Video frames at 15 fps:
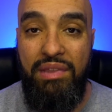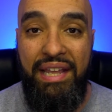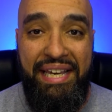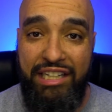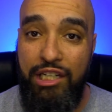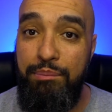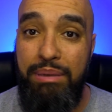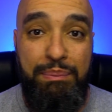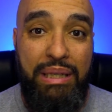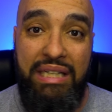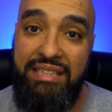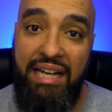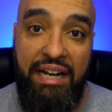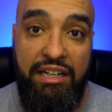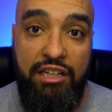it could be
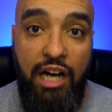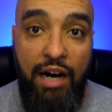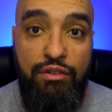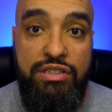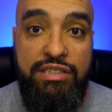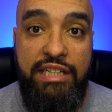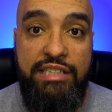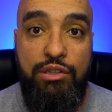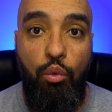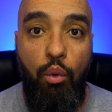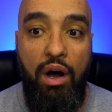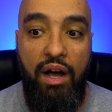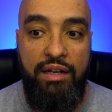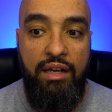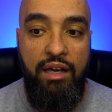because I didn't cover season
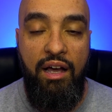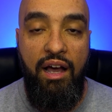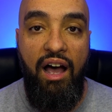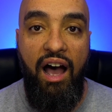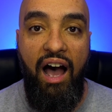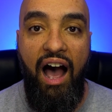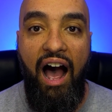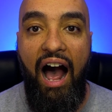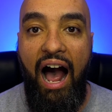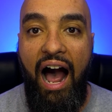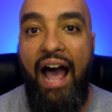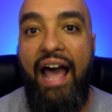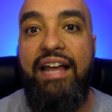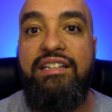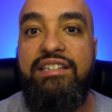one,
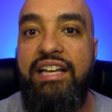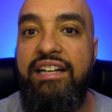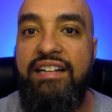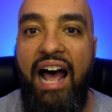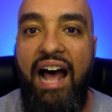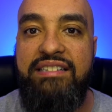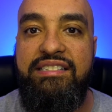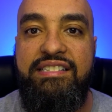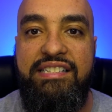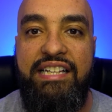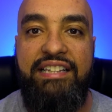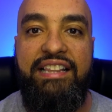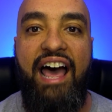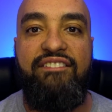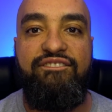I did not
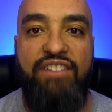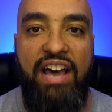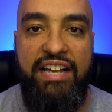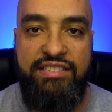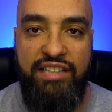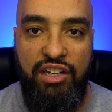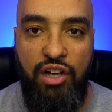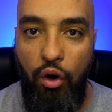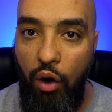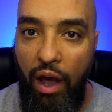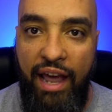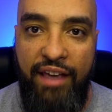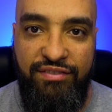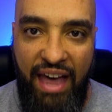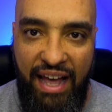see that face and go,
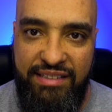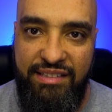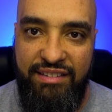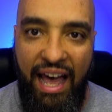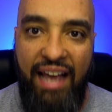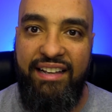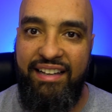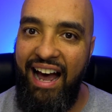hey, that, that